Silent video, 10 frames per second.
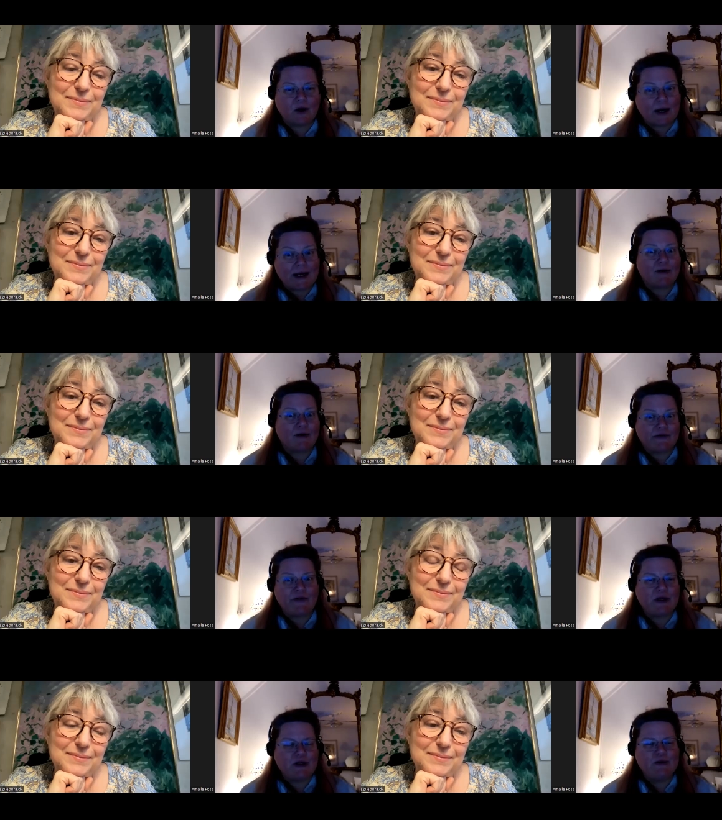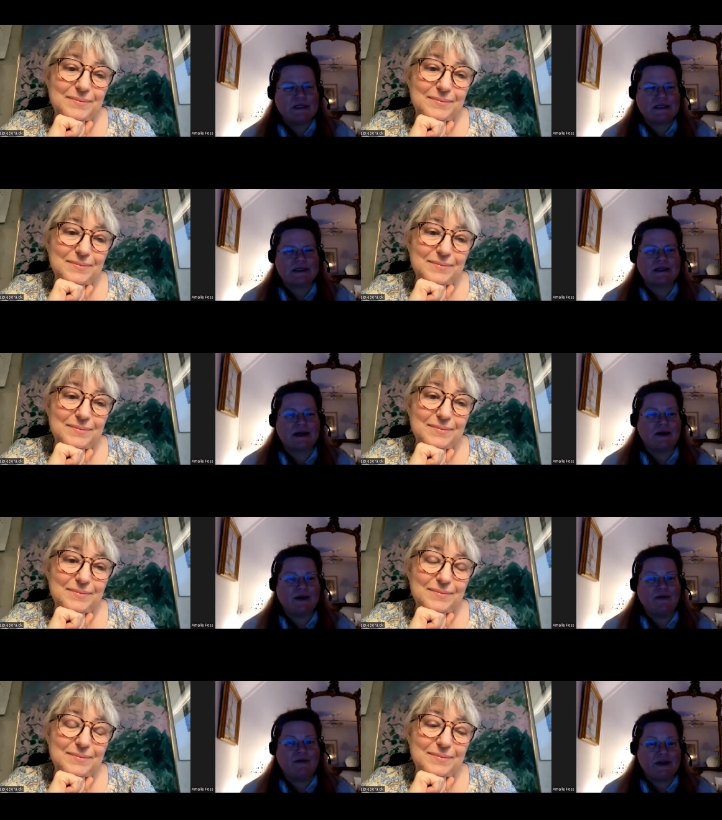Speaker 1: quite often uses
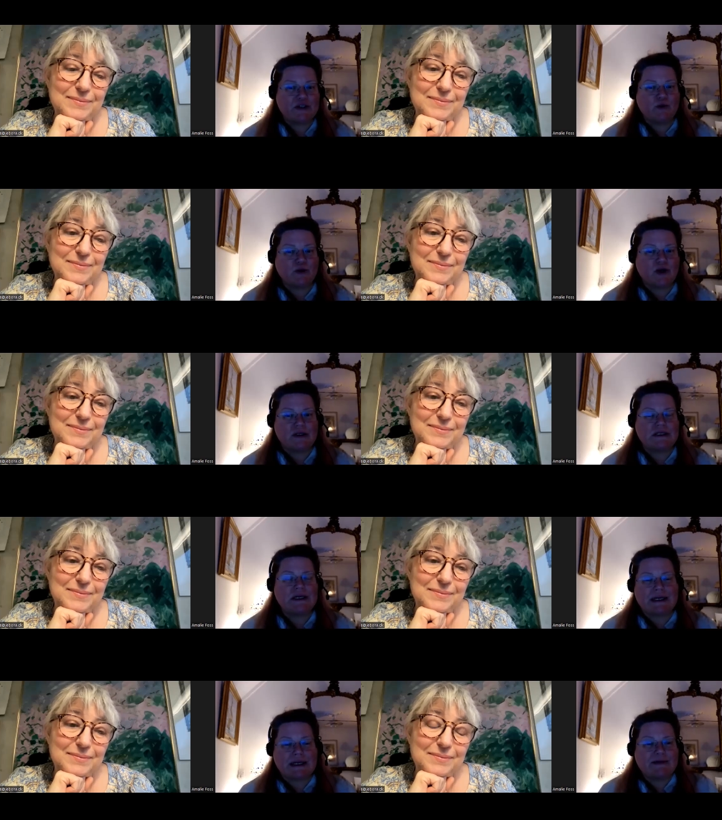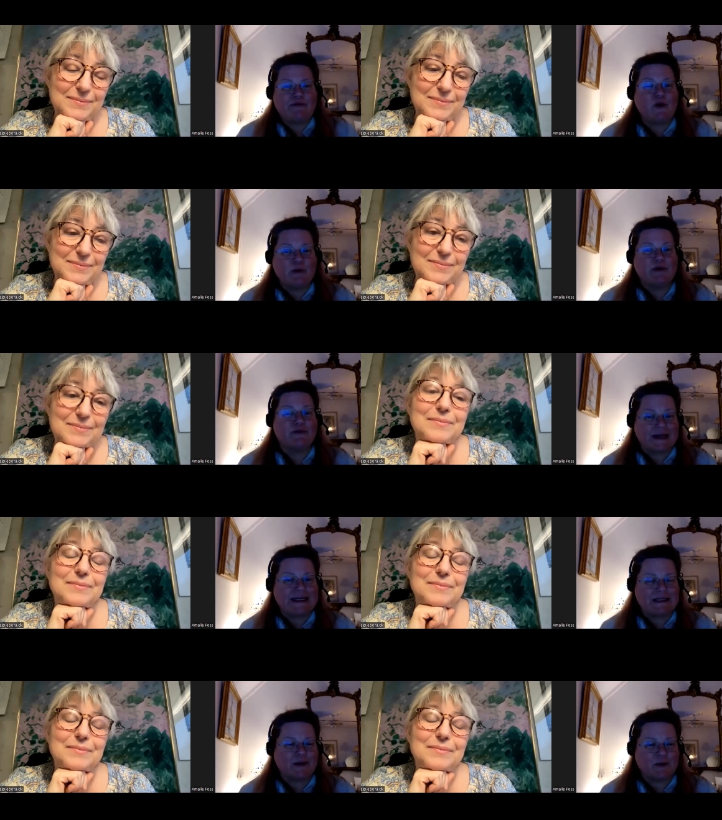uh, visual content as a form of
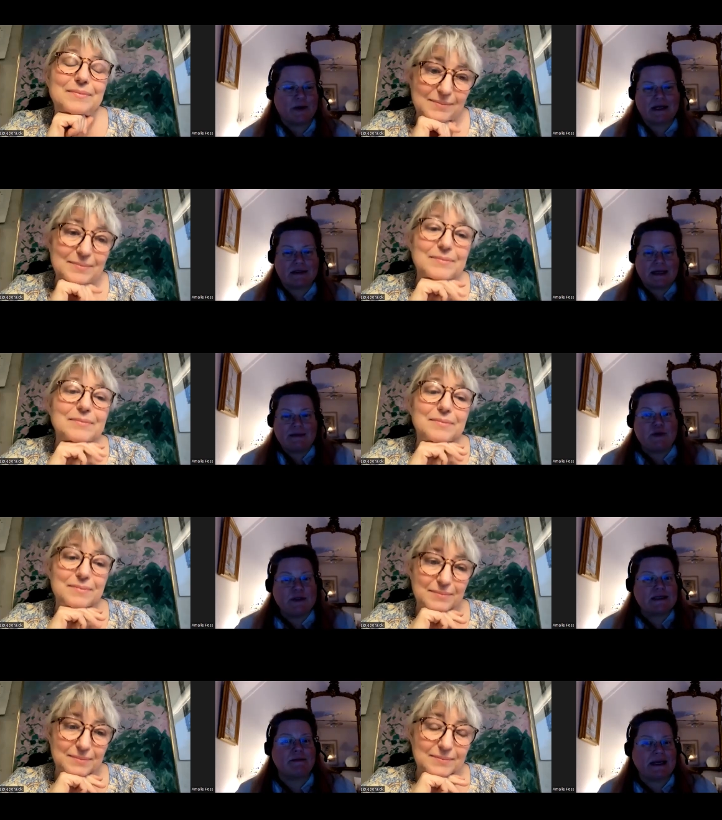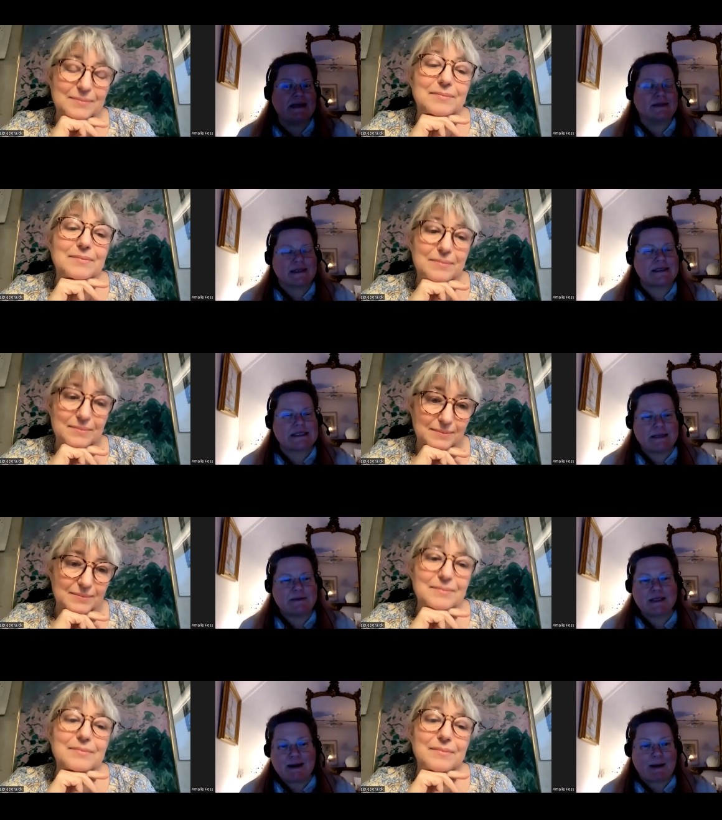radio because I'm doing something else at the
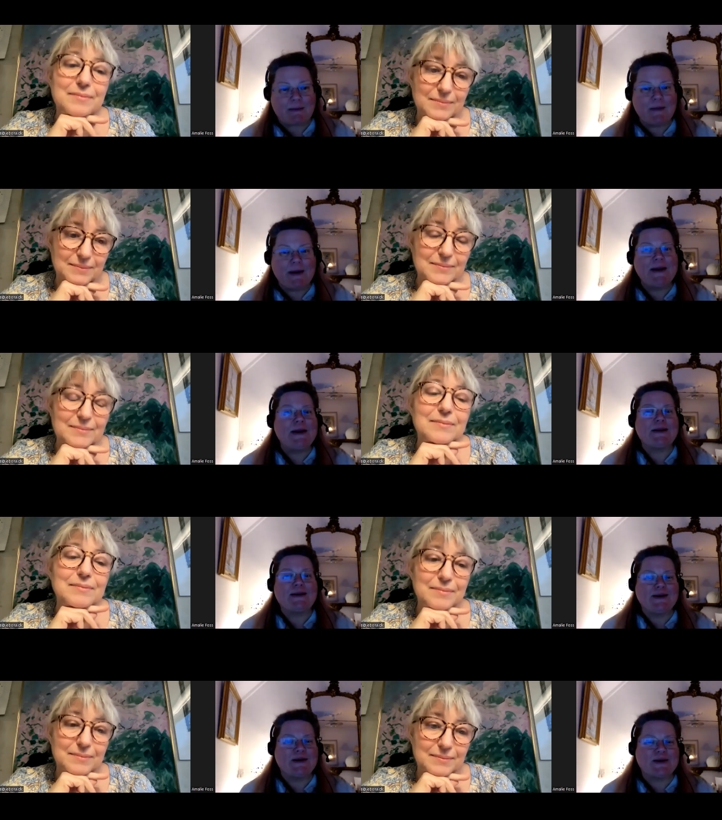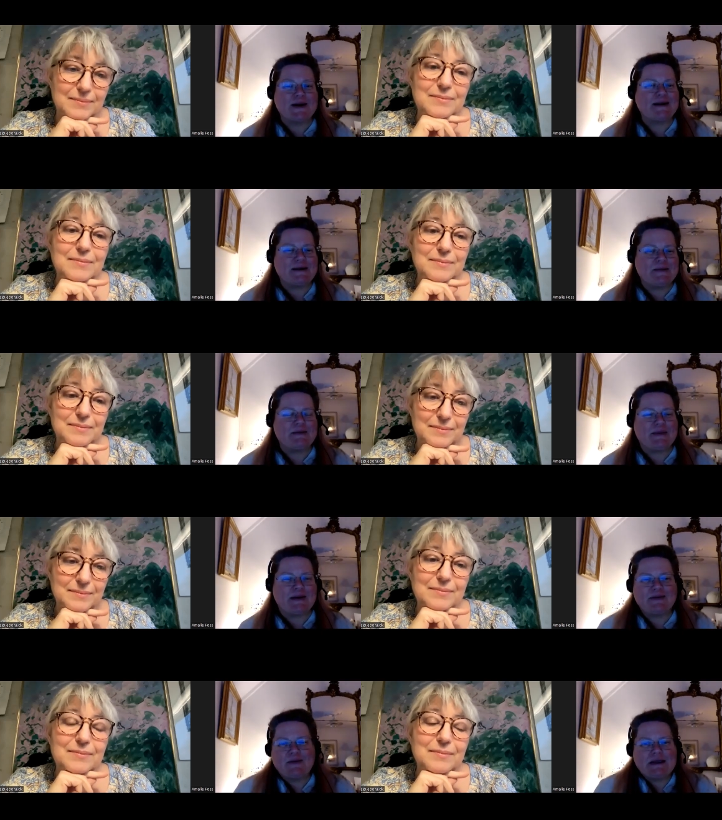same time, you know, um,
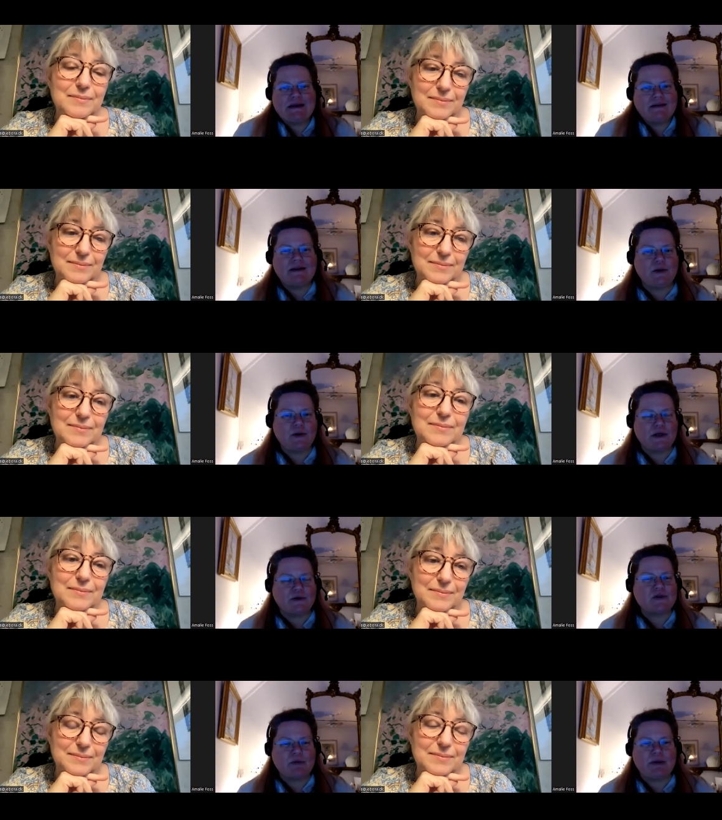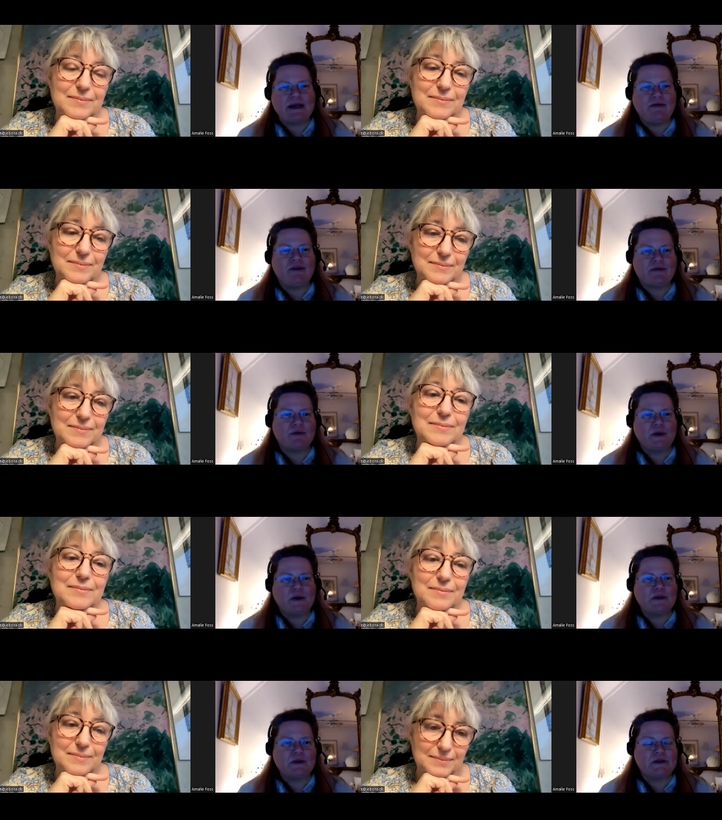you can also benefit from the
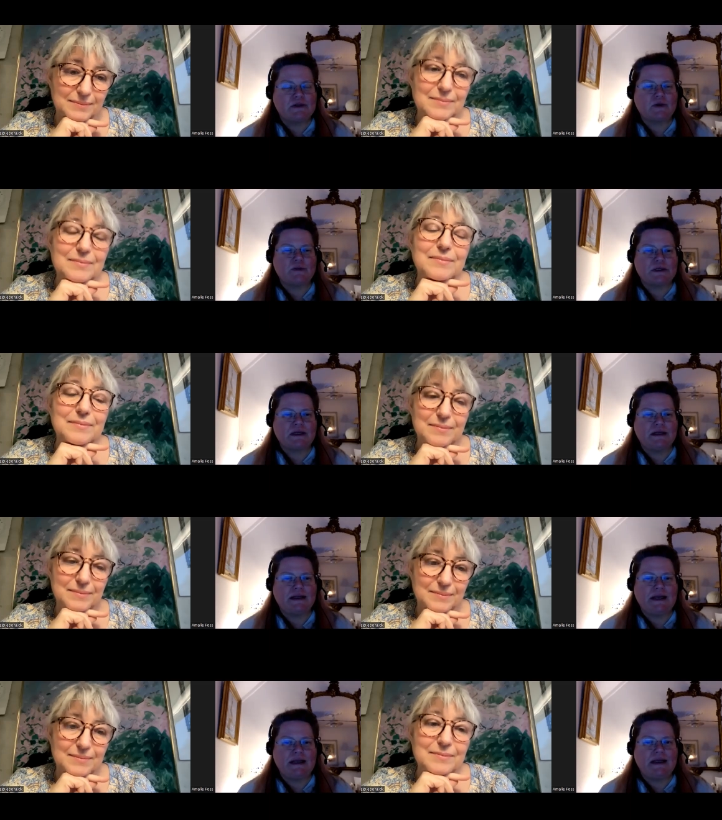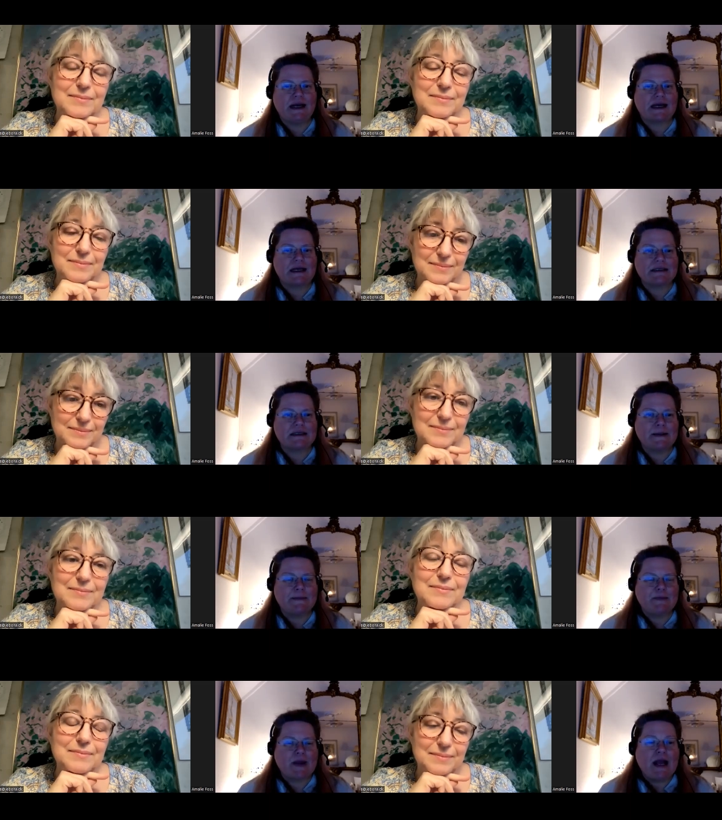audio description in, in that case.
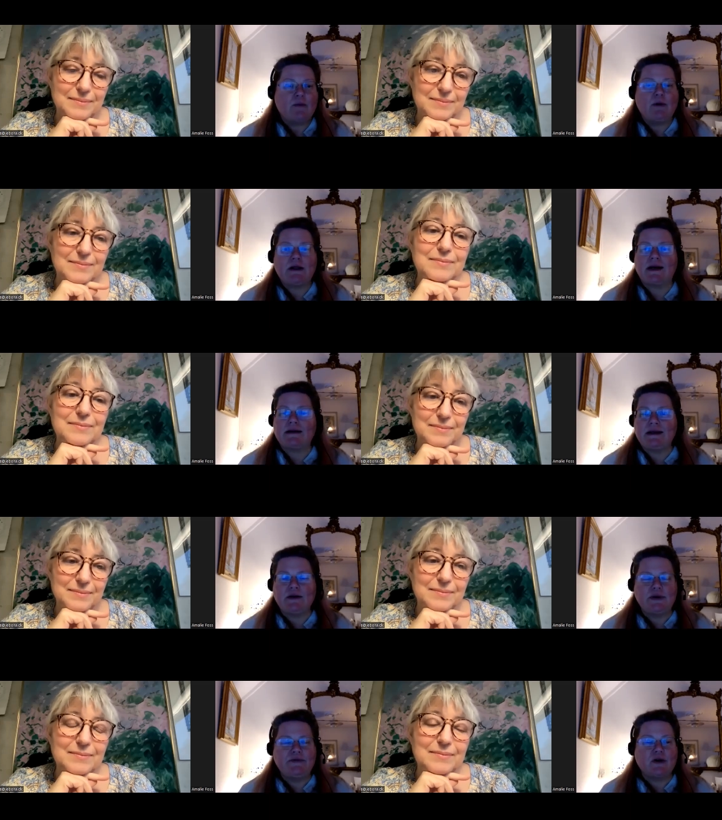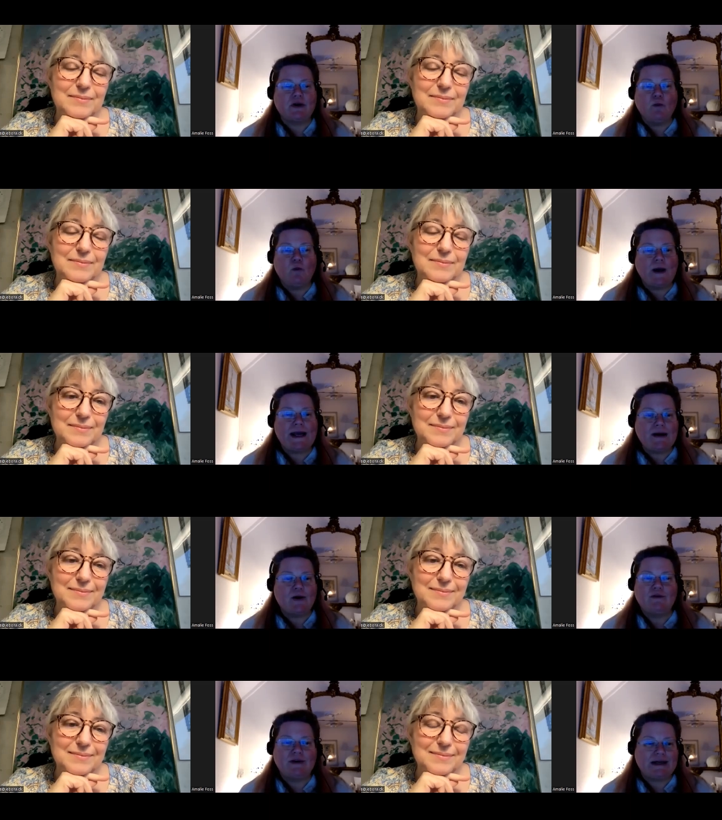Well, I think we've gone way
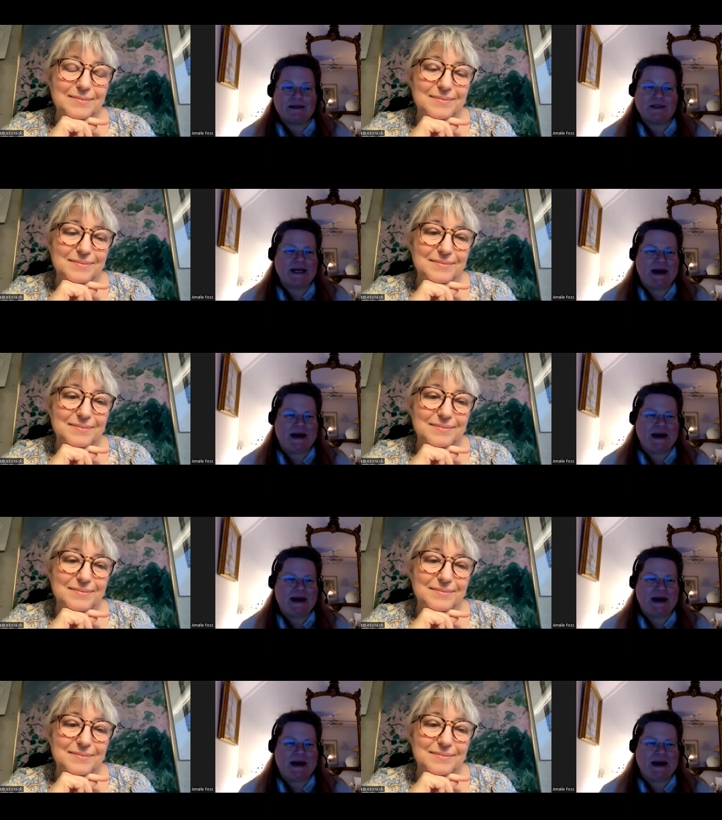over our